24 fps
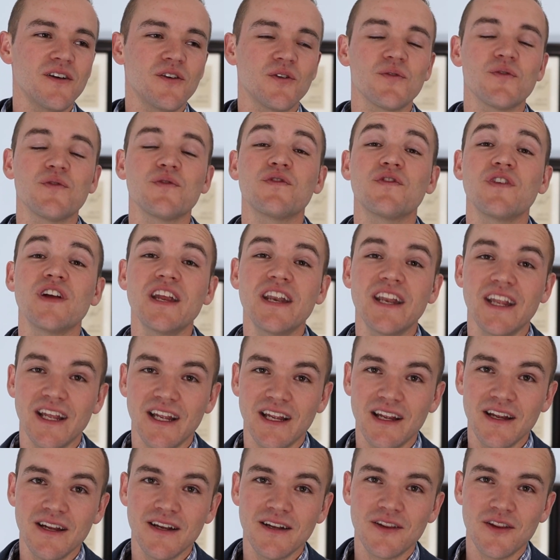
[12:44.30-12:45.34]

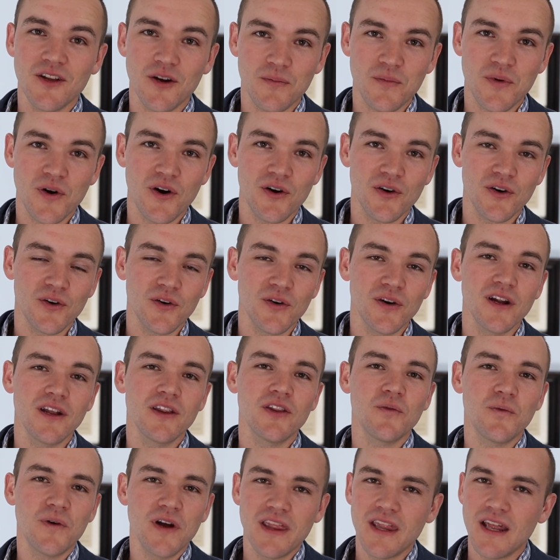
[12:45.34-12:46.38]
feeding their partner in
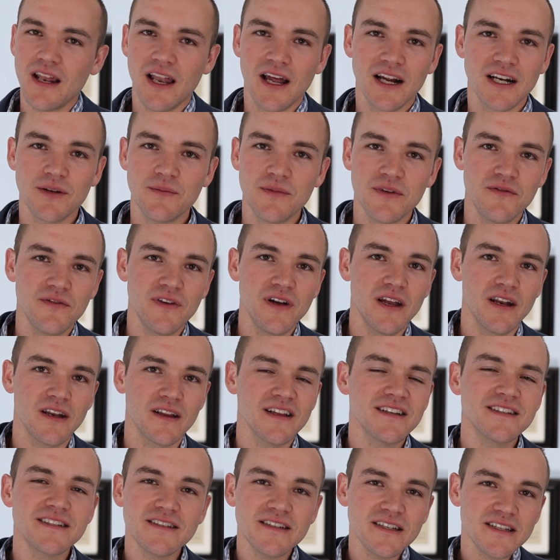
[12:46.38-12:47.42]
the way they like to be fed.
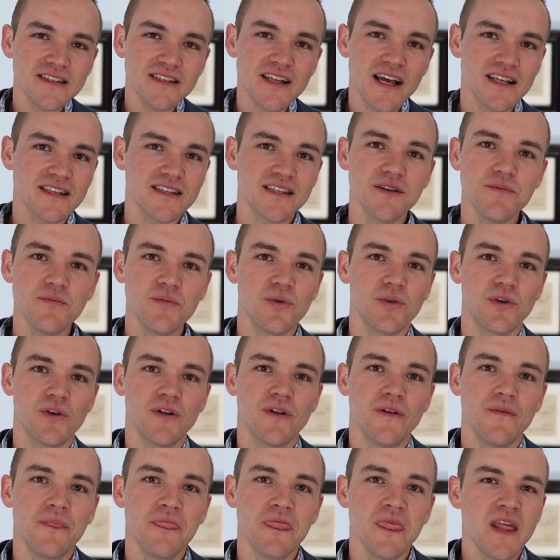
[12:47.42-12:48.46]
It's just that simple.
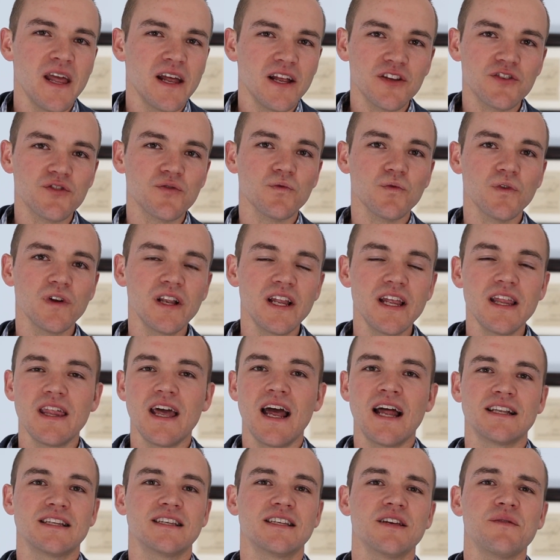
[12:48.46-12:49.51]
It's really
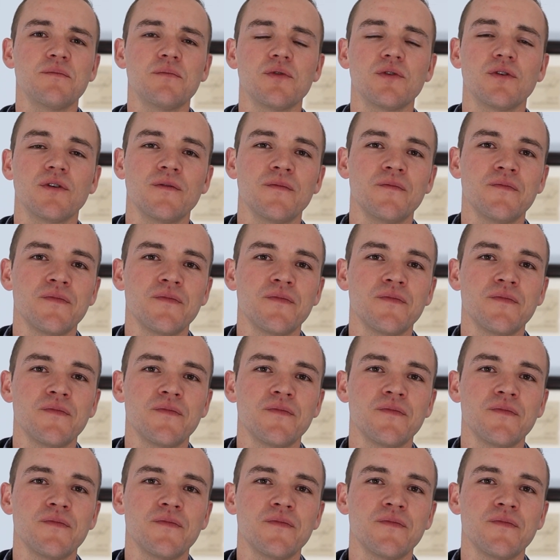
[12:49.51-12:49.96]
that simple.